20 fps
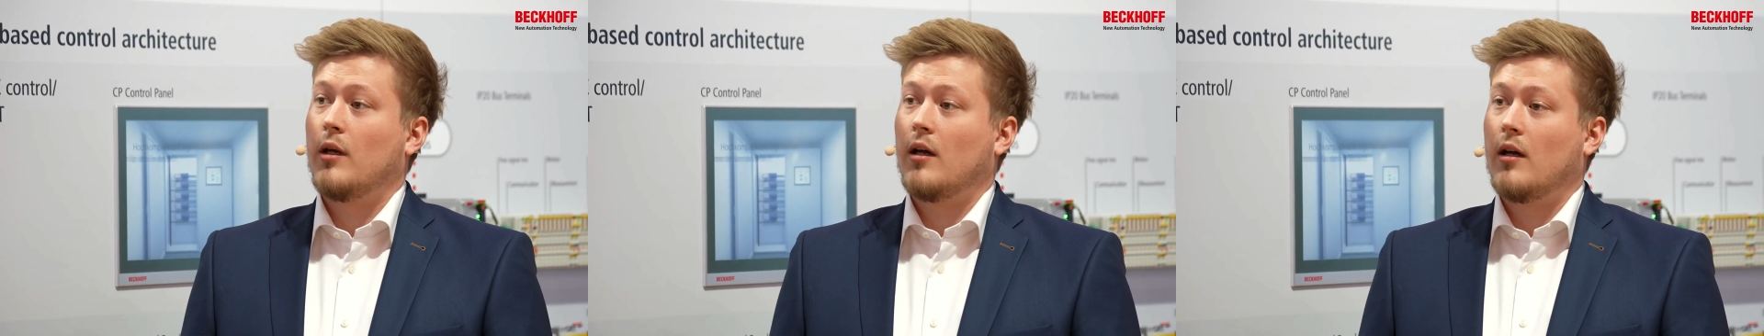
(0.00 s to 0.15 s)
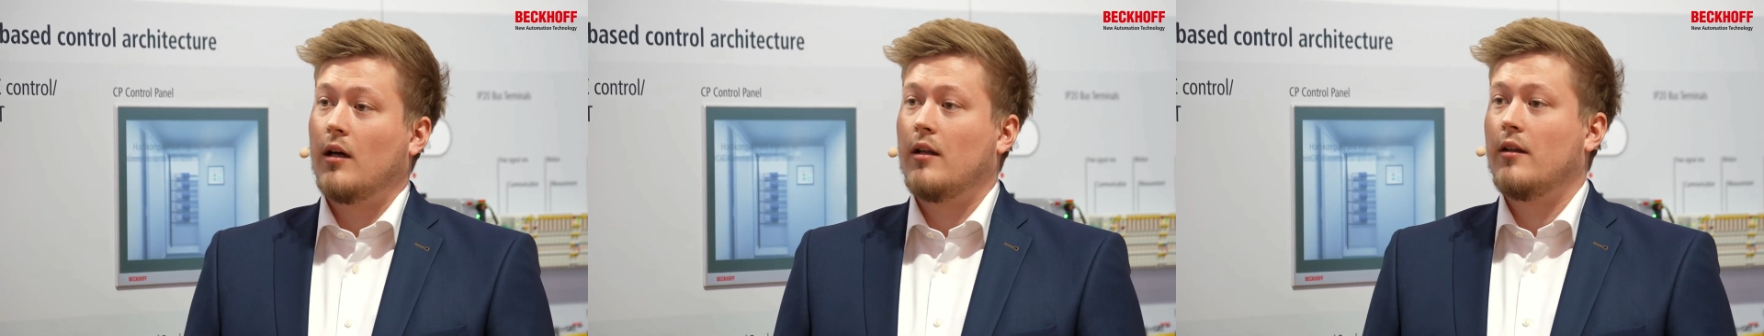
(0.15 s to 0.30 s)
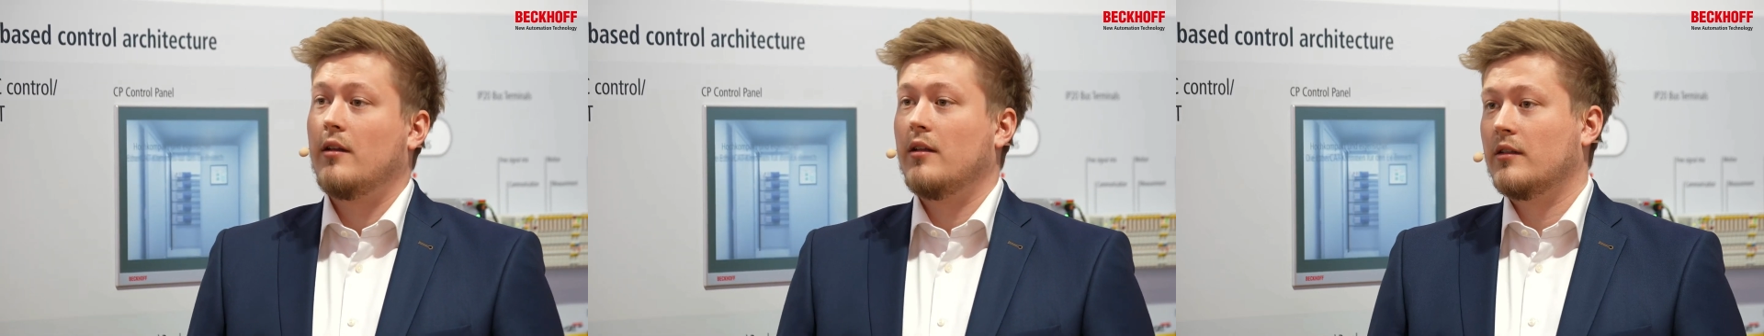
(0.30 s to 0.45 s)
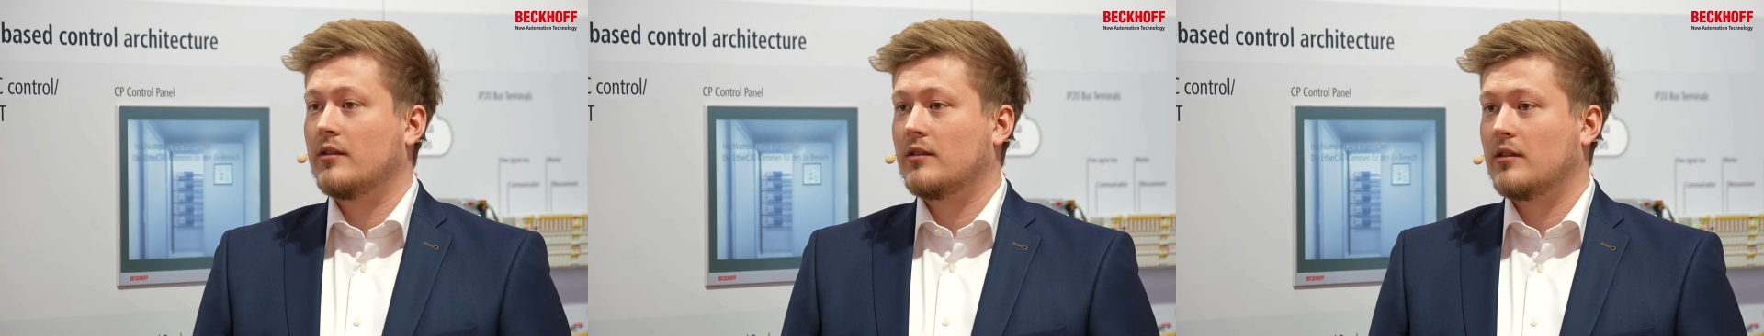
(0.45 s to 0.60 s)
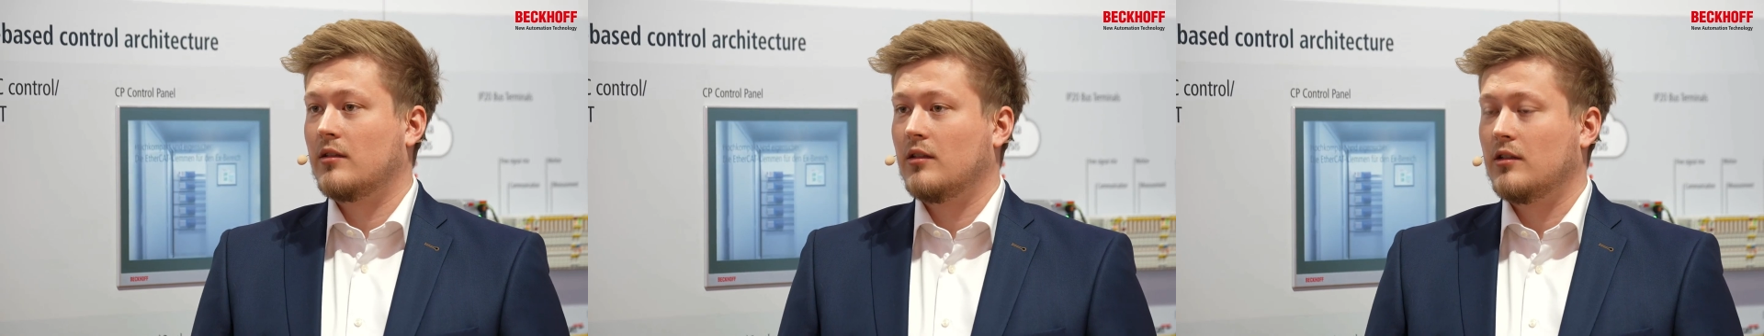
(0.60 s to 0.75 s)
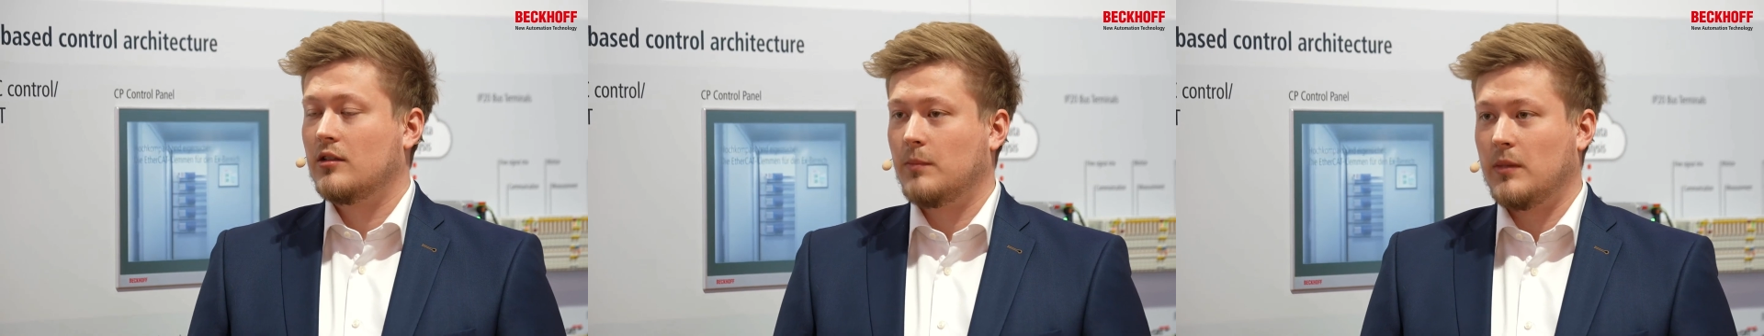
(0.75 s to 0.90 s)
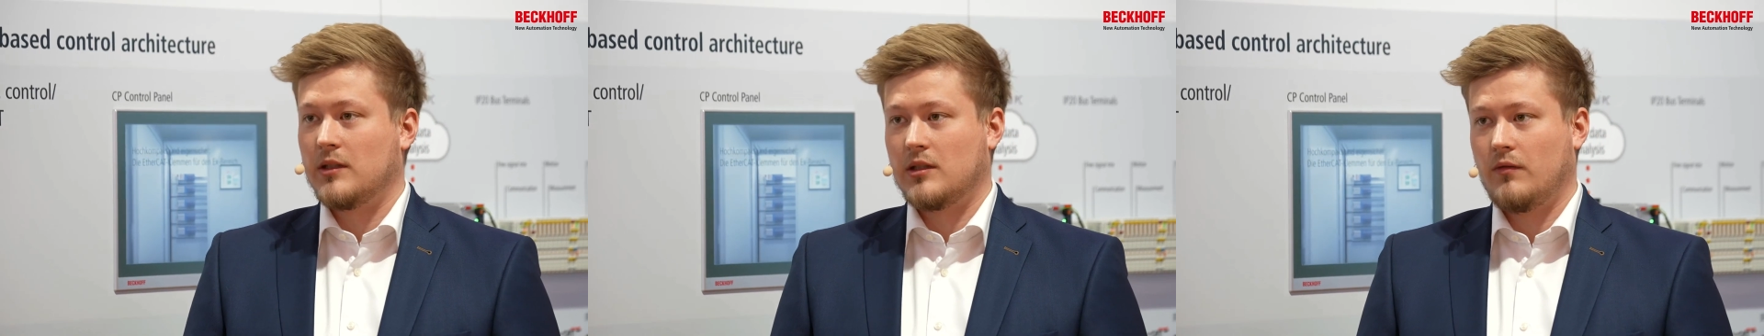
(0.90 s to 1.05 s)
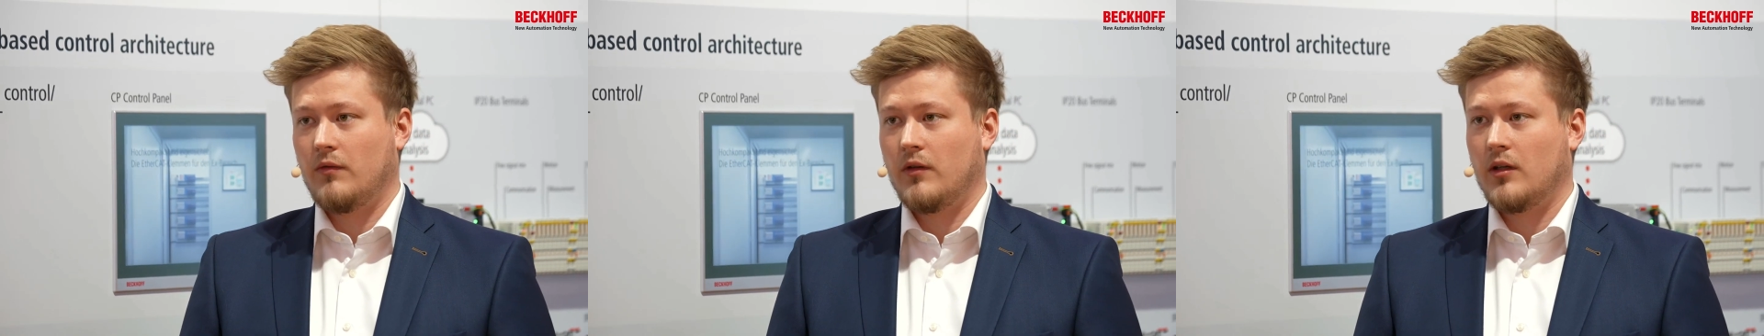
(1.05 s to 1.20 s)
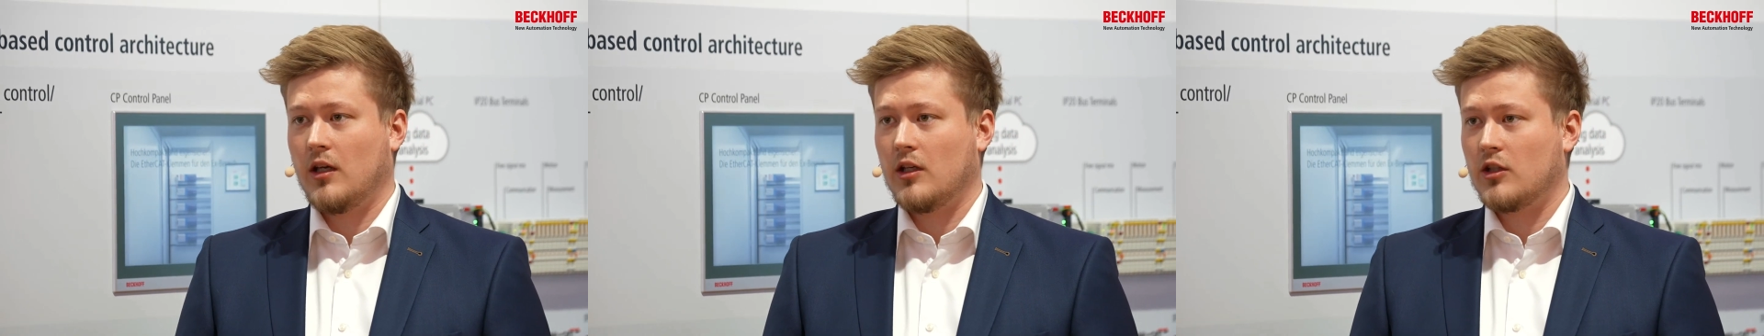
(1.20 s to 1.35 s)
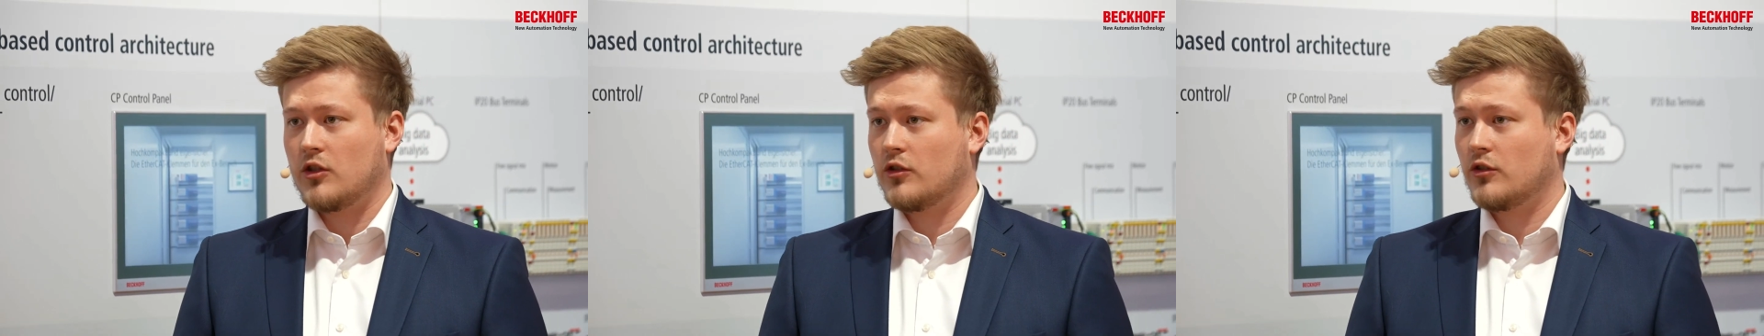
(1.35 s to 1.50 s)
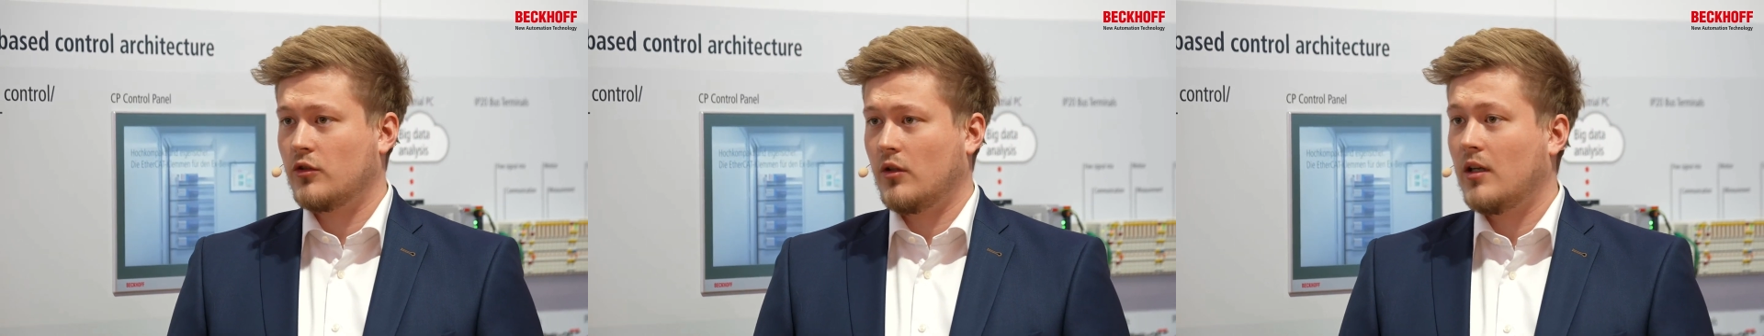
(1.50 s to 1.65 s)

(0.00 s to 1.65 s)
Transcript: behind this specification.